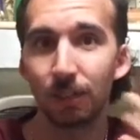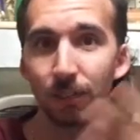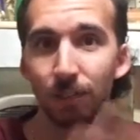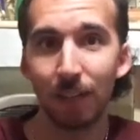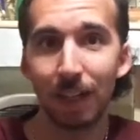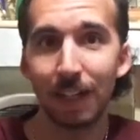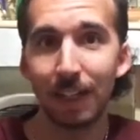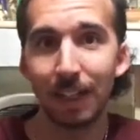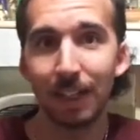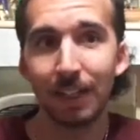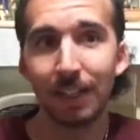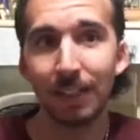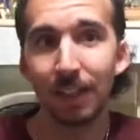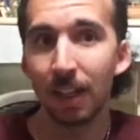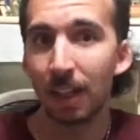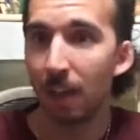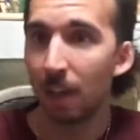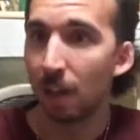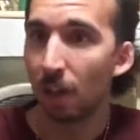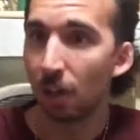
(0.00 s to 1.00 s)
rating
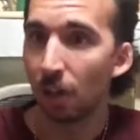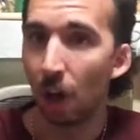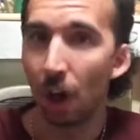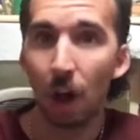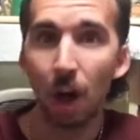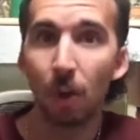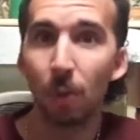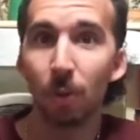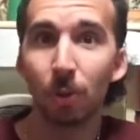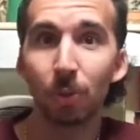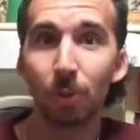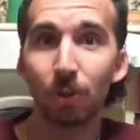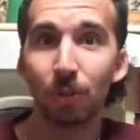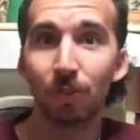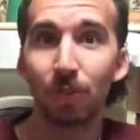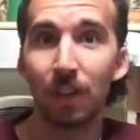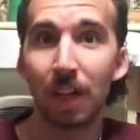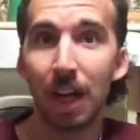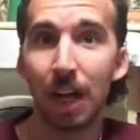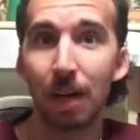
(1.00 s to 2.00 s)
the artwork was
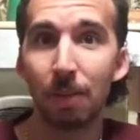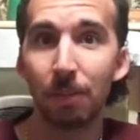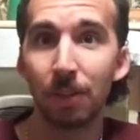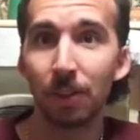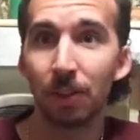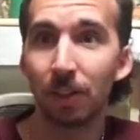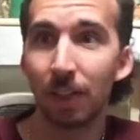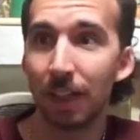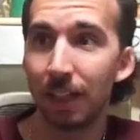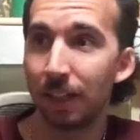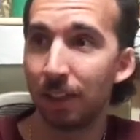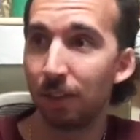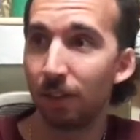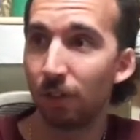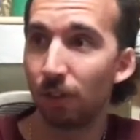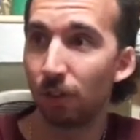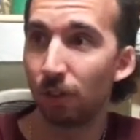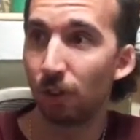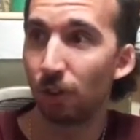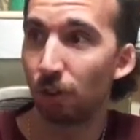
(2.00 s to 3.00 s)
phenomenal, and
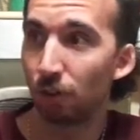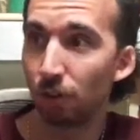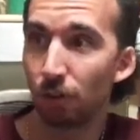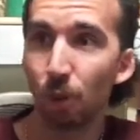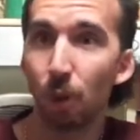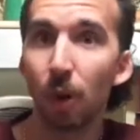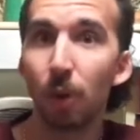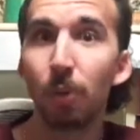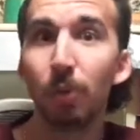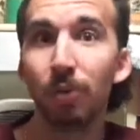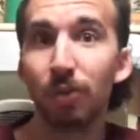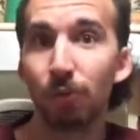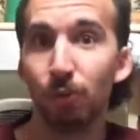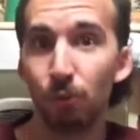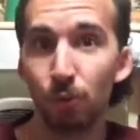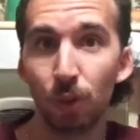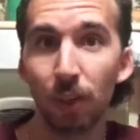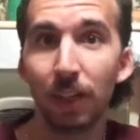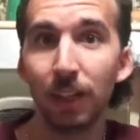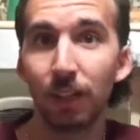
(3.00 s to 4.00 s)
the story was
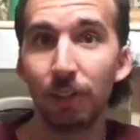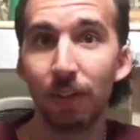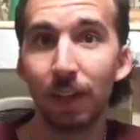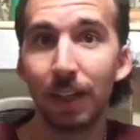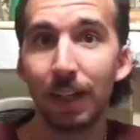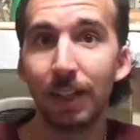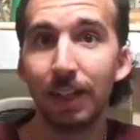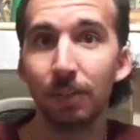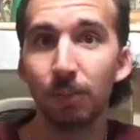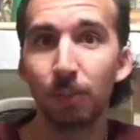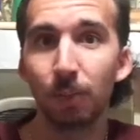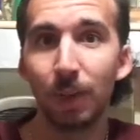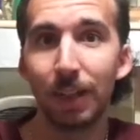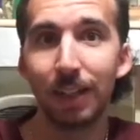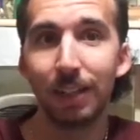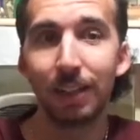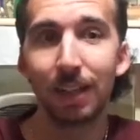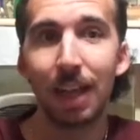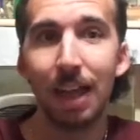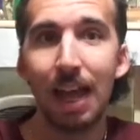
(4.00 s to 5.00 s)
really great
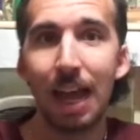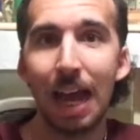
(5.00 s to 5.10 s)
with